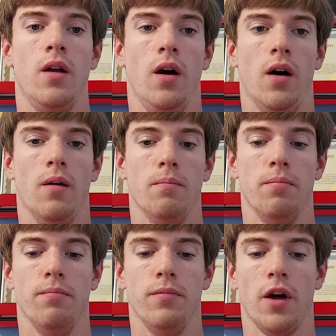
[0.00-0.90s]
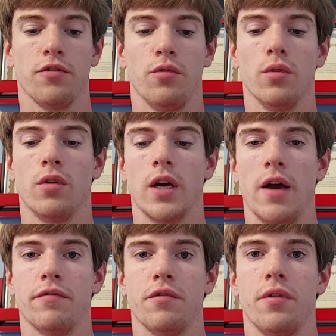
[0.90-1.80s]
Not too long
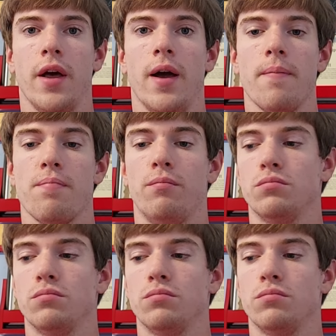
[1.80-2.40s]
after that,